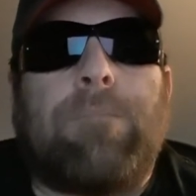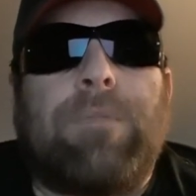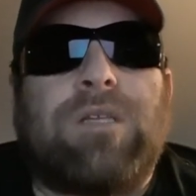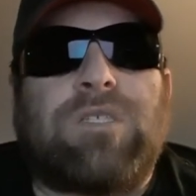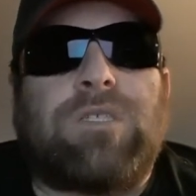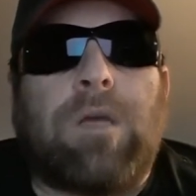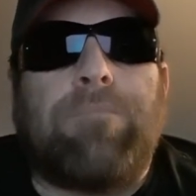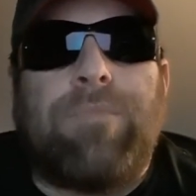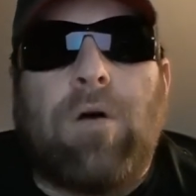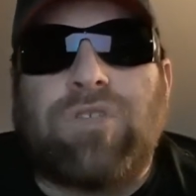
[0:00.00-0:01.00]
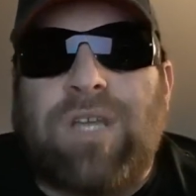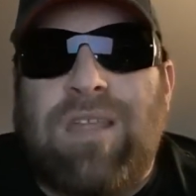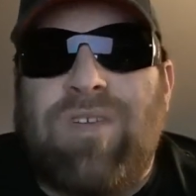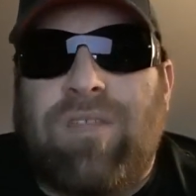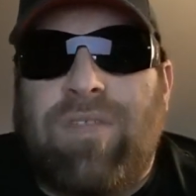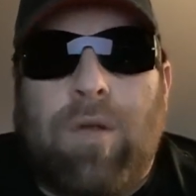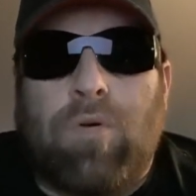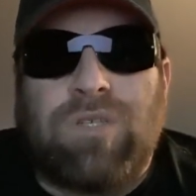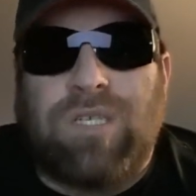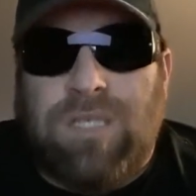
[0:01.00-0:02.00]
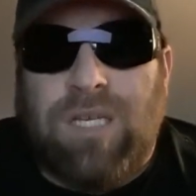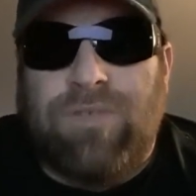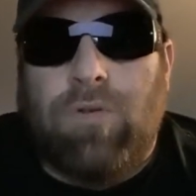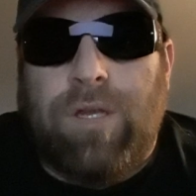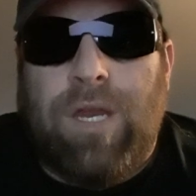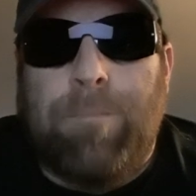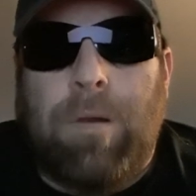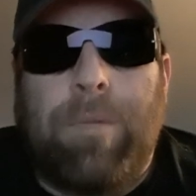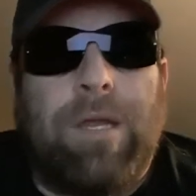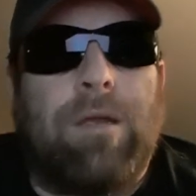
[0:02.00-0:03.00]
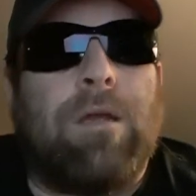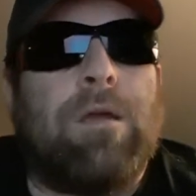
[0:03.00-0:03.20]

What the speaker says: it's something else that I think that they were successful in implementing.